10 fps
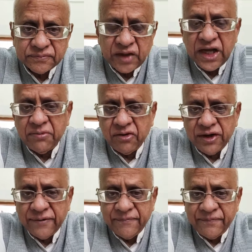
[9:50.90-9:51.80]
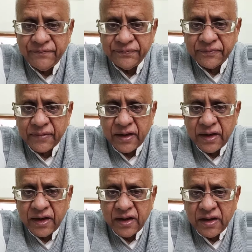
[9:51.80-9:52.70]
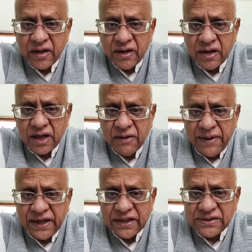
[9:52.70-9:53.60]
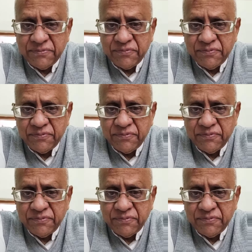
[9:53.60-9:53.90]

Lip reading: Think about it. Tibet is